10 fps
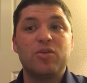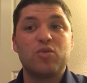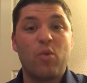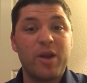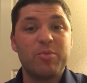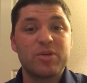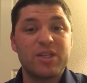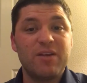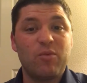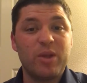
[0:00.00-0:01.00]

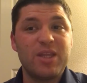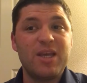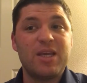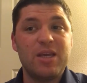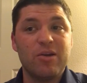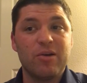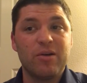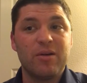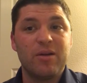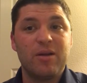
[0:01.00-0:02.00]
20% of what they hear,